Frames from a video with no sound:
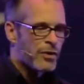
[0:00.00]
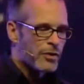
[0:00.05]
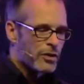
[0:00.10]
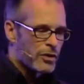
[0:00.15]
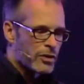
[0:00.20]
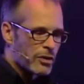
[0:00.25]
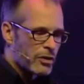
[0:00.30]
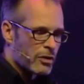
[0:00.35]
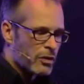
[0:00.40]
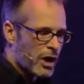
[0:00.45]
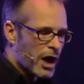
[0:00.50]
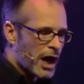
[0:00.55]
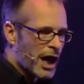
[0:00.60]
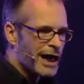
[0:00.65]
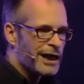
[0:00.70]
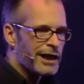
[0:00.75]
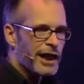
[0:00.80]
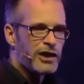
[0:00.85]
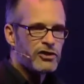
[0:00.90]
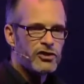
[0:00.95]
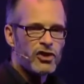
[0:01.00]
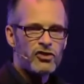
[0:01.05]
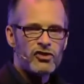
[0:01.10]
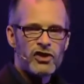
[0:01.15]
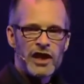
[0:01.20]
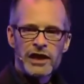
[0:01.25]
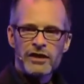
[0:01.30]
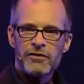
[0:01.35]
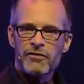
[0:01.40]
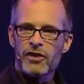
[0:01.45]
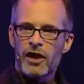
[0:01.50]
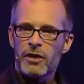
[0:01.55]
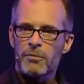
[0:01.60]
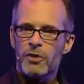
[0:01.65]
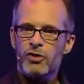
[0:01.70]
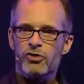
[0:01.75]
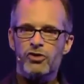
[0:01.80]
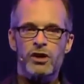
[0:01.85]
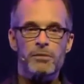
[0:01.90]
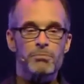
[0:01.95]
in fact, like a city.
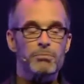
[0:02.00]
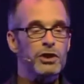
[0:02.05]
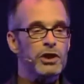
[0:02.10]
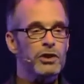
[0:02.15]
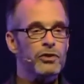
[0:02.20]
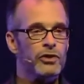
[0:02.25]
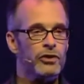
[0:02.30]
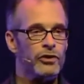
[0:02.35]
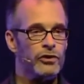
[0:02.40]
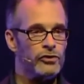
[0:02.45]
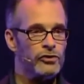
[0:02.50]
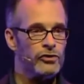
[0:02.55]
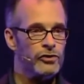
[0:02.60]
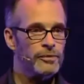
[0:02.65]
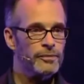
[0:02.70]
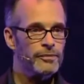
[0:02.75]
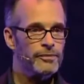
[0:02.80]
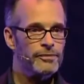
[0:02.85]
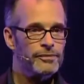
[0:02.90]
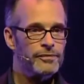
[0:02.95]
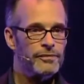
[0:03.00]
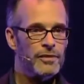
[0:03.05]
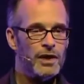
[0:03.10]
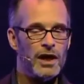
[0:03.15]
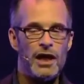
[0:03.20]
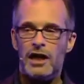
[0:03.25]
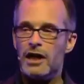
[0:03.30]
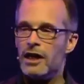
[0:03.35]
And it turns out that